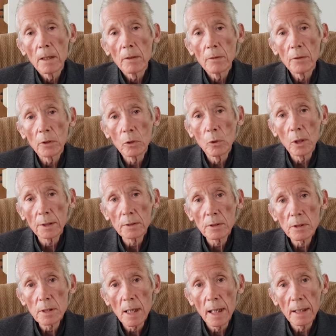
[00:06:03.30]
the court
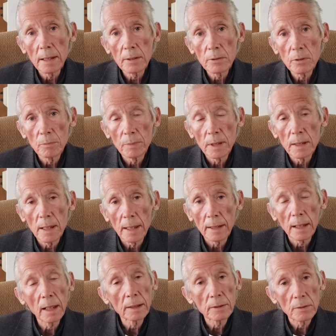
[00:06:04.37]
decided to be a
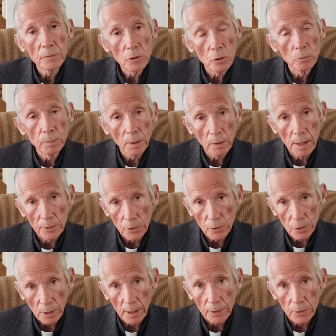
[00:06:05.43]
kind of super
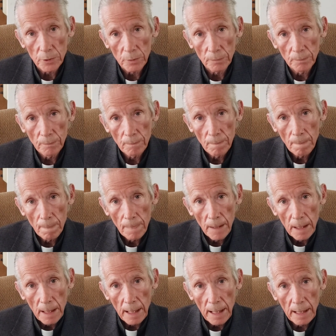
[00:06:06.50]
legislature,
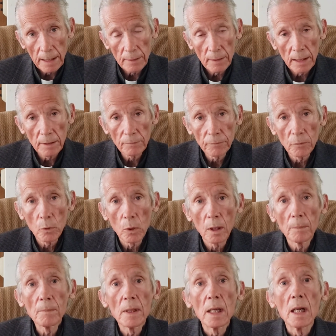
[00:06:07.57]
and
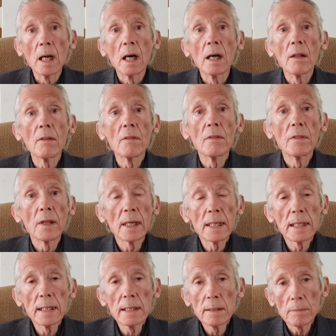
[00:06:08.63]
therefore
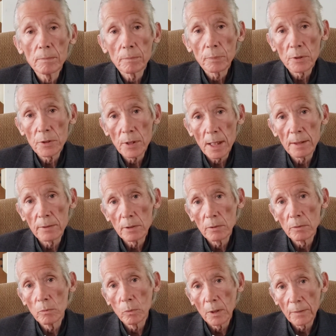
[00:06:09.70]
they presented
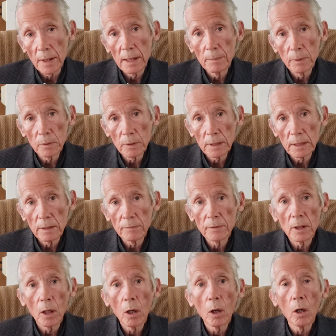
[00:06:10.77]
what they believed
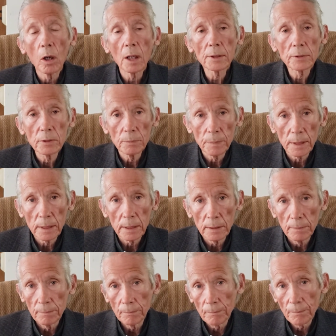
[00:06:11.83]
ought to
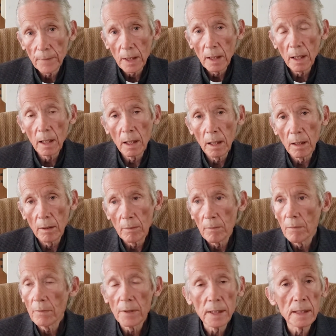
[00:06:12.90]
be
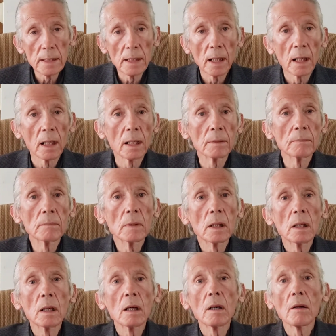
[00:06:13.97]
the
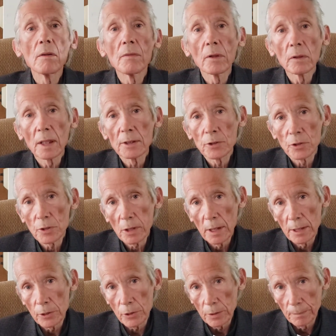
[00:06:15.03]

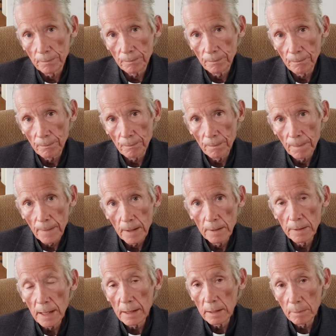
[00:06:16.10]
legislation
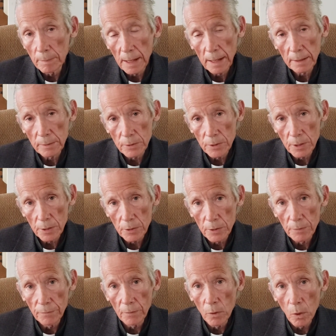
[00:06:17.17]
dating back to
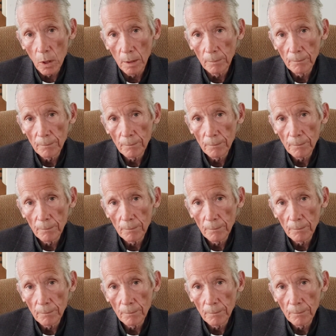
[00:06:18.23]
'64.